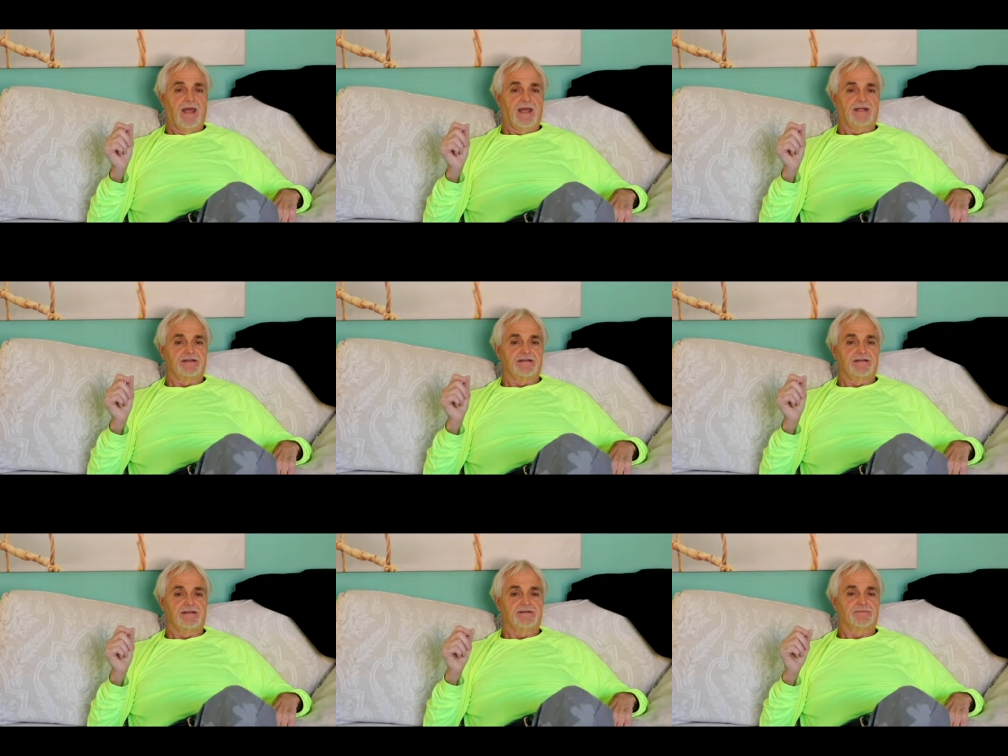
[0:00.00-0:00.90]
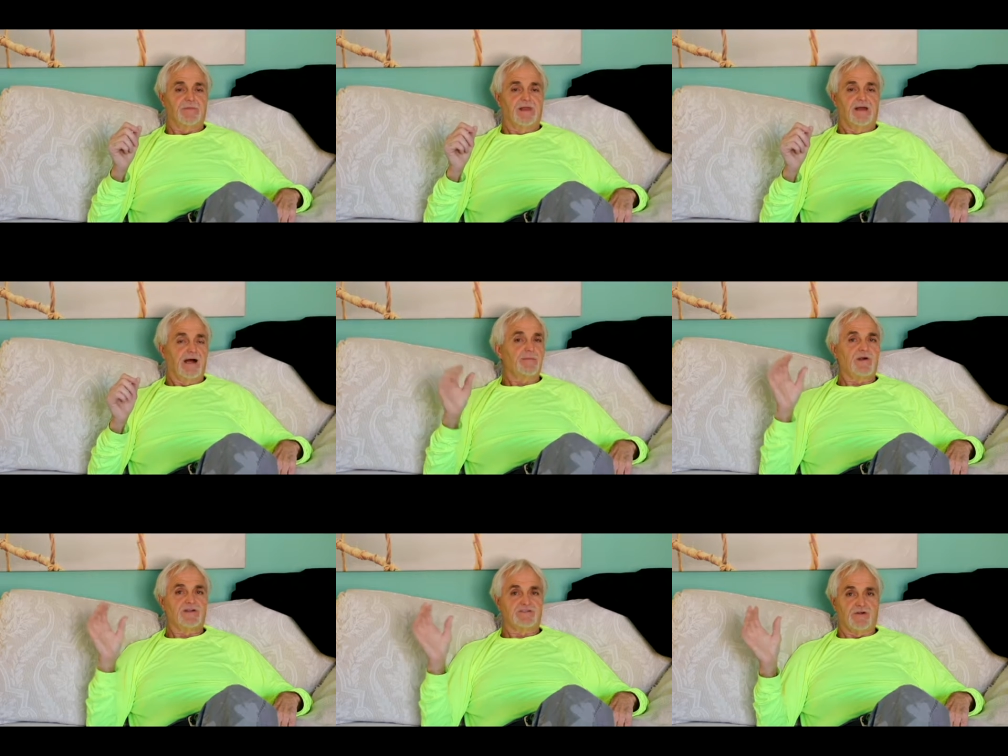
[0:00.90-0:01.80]
And uh, I'm
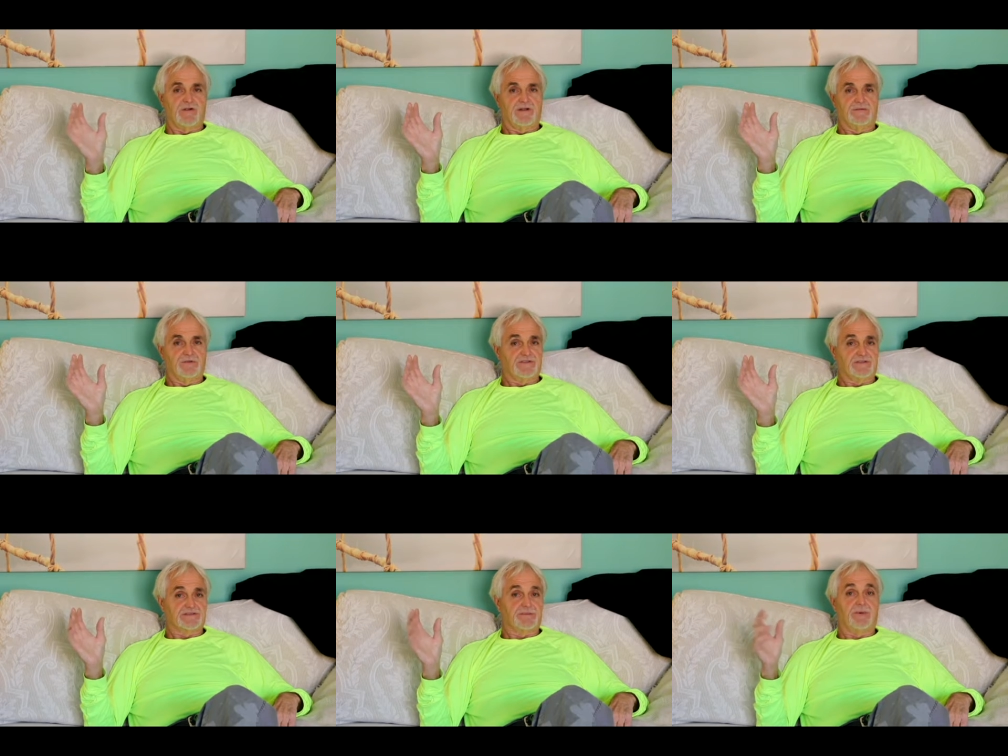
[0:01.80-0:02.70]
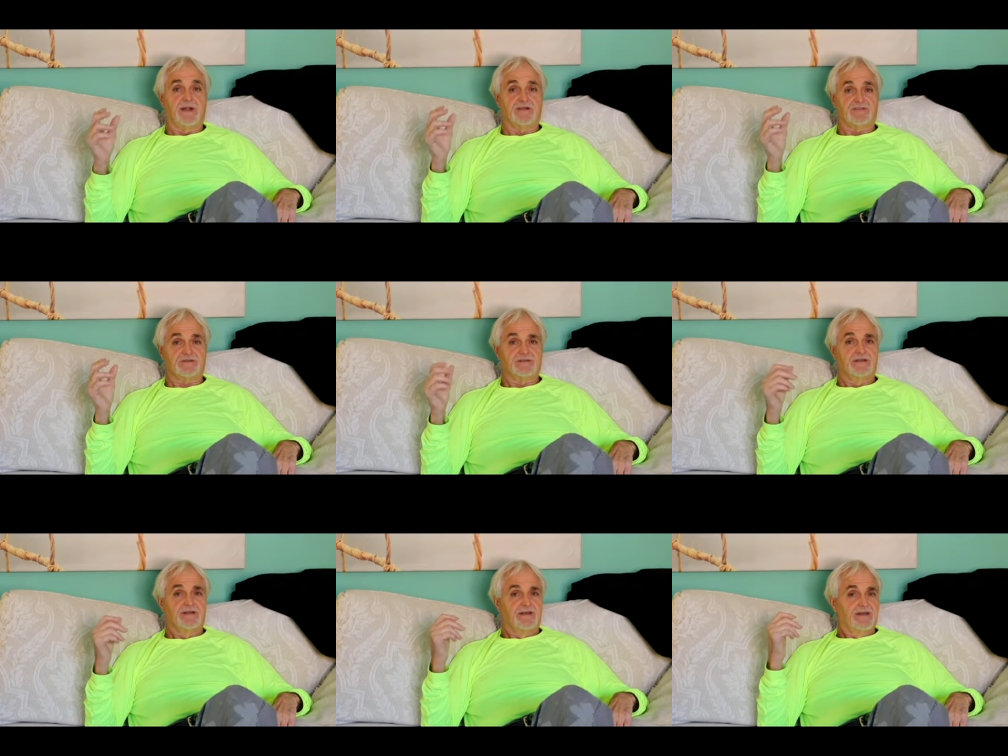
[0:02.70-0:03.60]
on a journey, which is a pleasure.
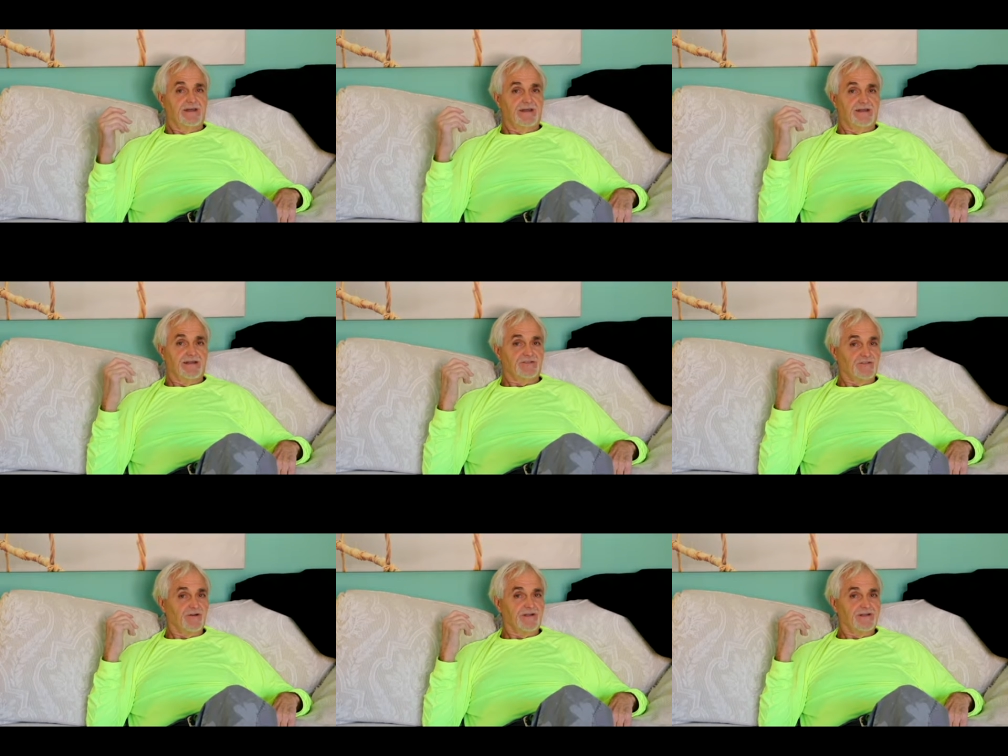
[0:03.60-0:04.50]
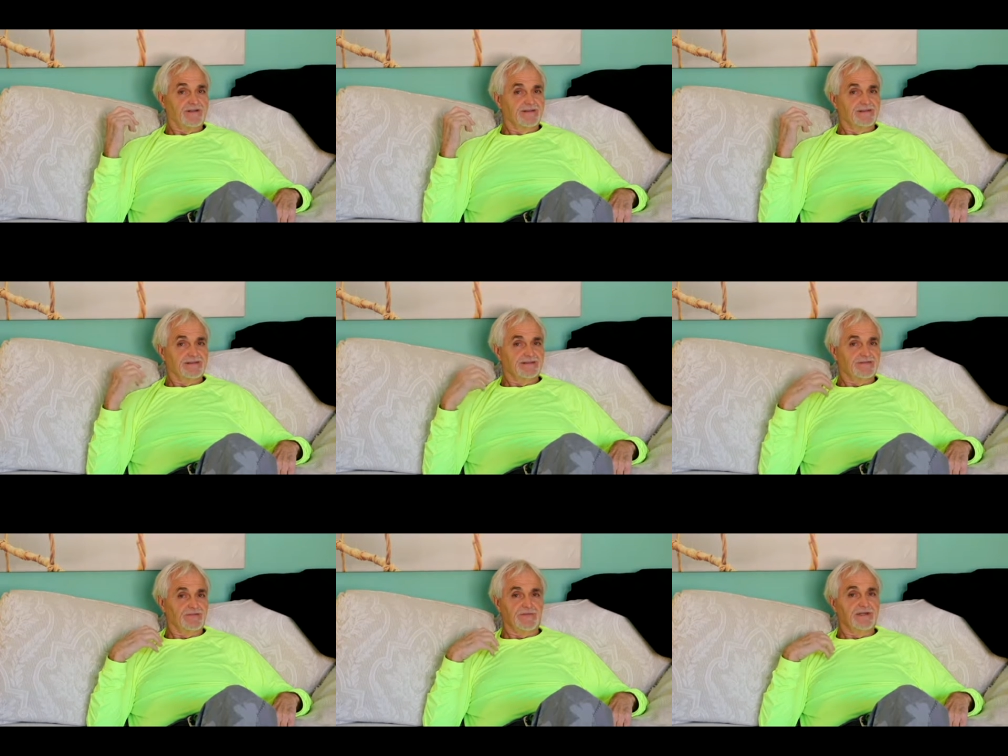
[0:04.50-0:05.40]
And the journey,
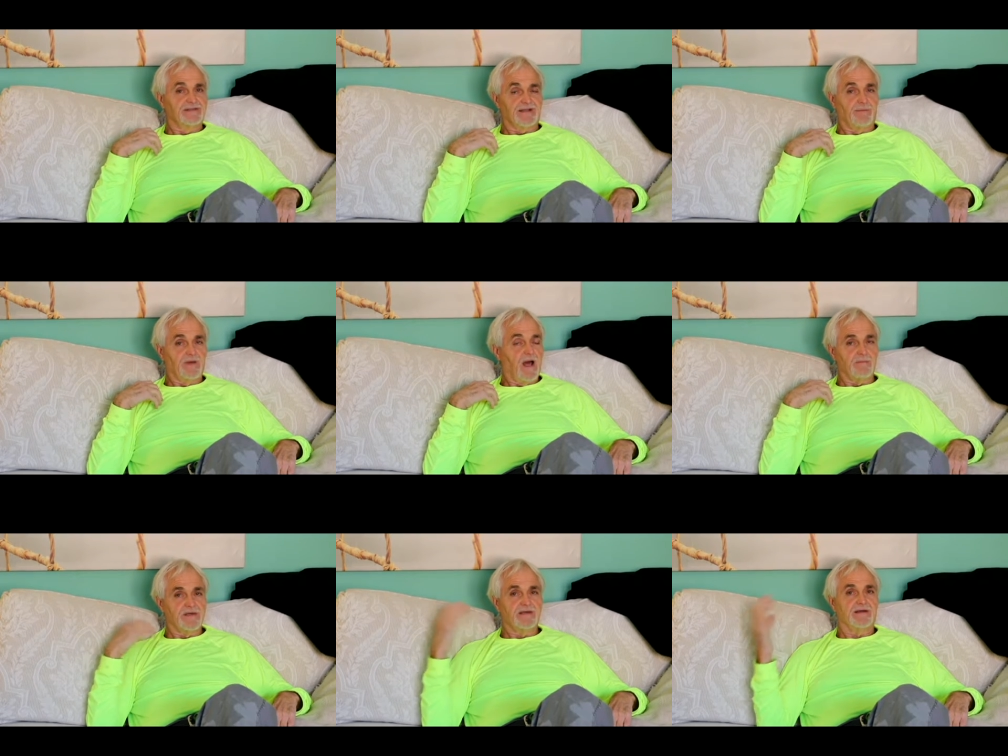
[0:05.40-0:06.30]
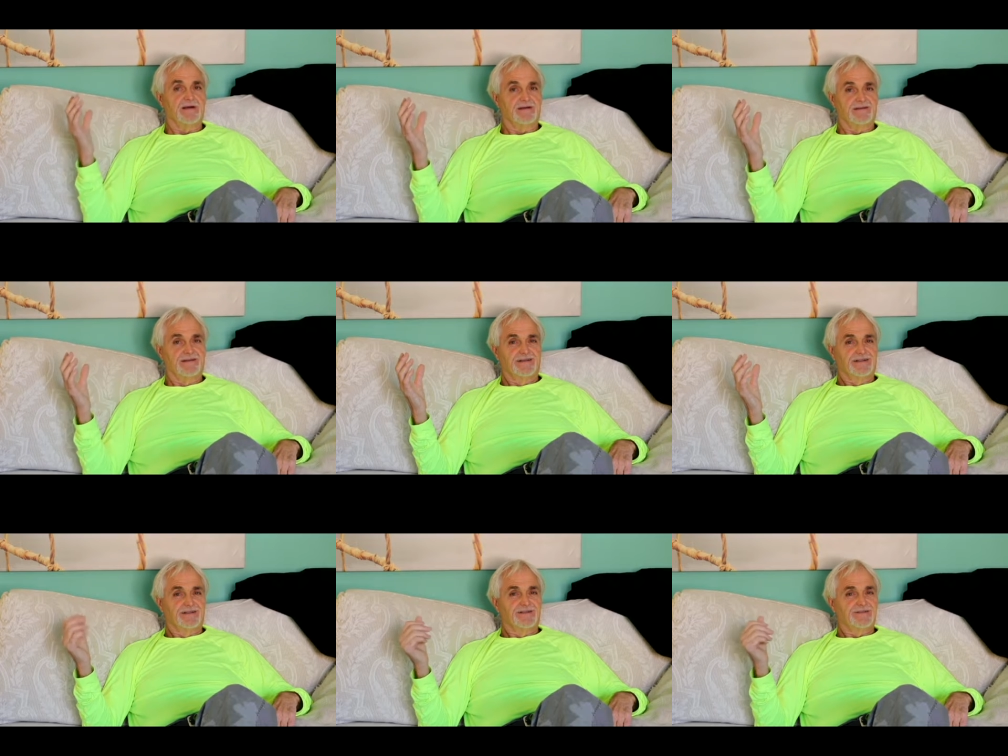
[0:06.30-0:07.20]
for me, I'm, I'm eager
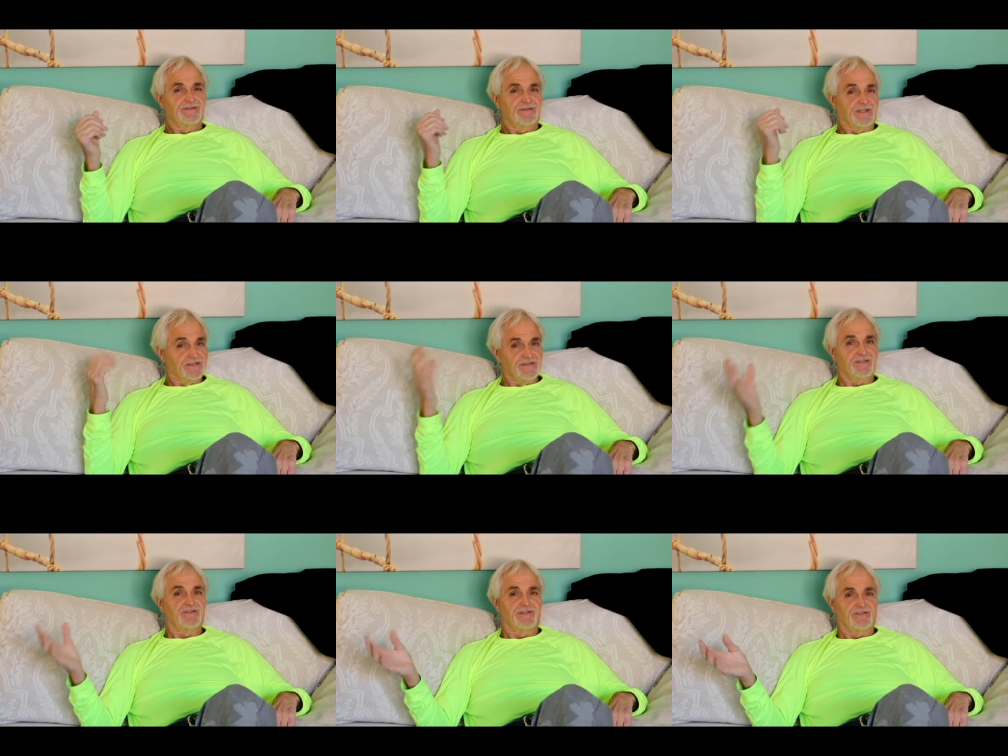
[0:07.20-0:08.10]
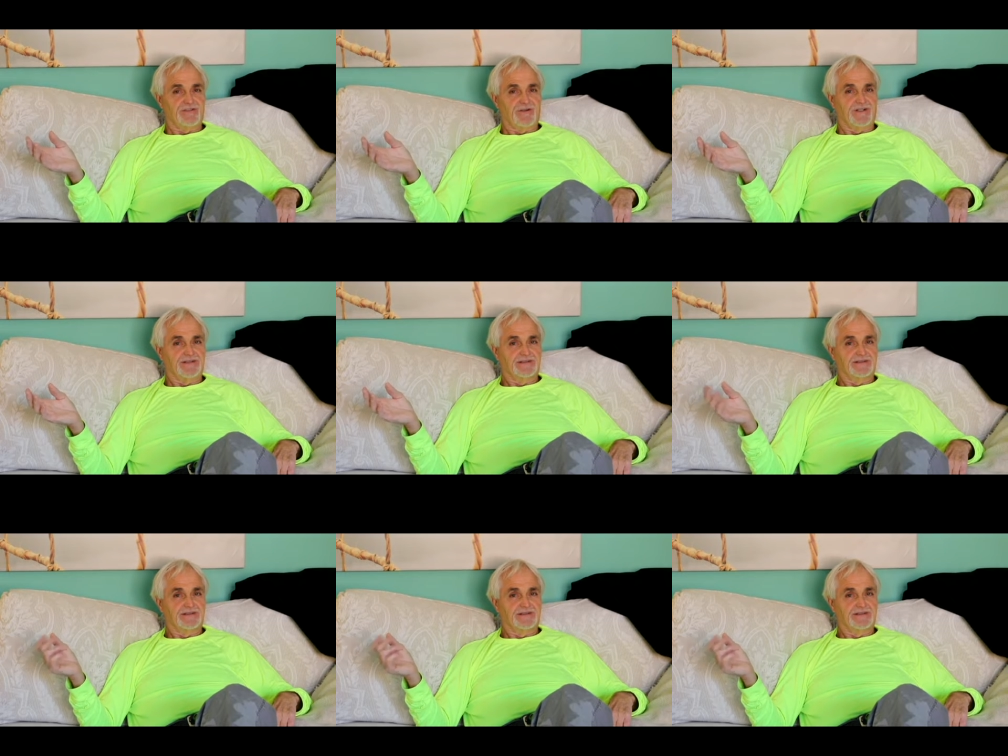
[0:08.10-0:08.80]
to continue the journey.